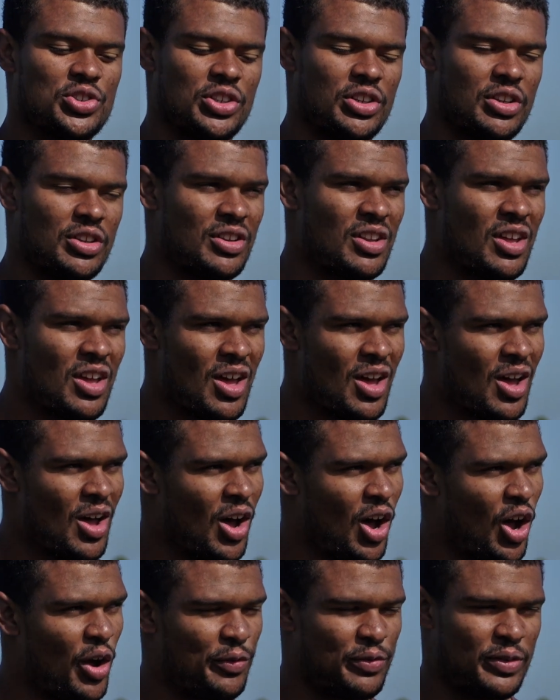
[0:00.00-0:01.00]
and
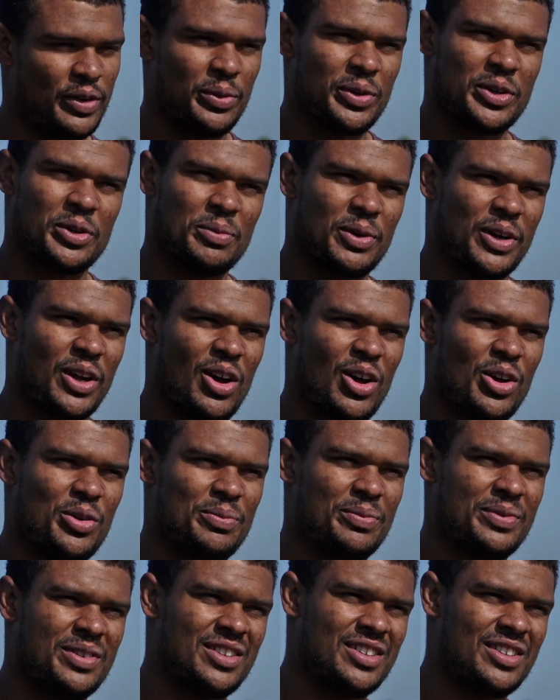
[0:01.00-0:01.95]
hopefully we can bring it home.